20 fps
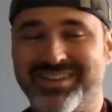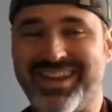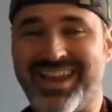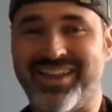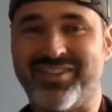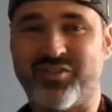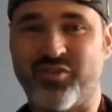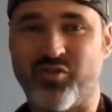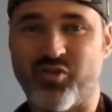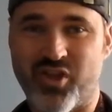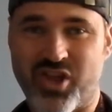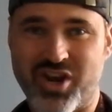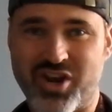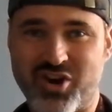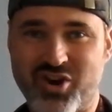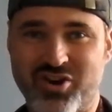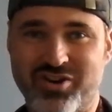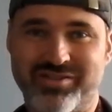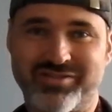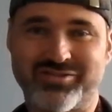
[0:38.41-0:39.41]
Days of
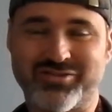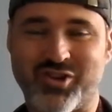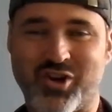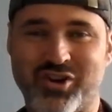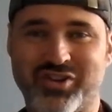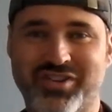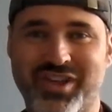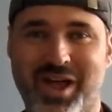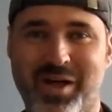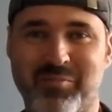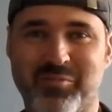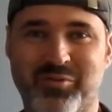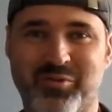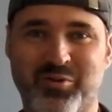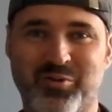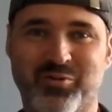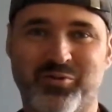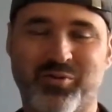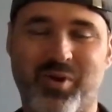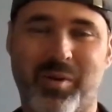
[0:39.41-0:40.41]
Thunder, starring Tom
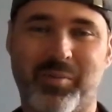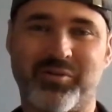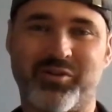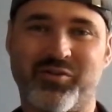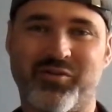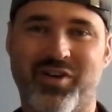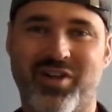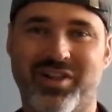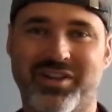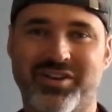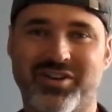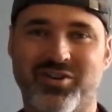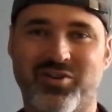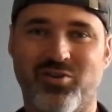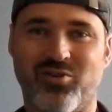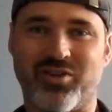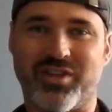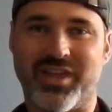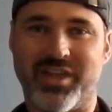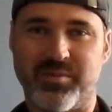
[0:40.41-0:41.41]
Cruise, Robert Duvall, and
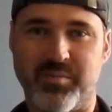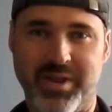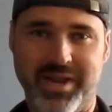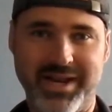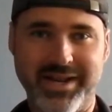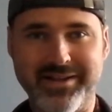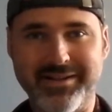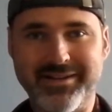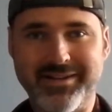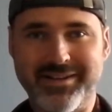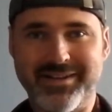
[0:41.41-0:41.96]
Nicole Kidman.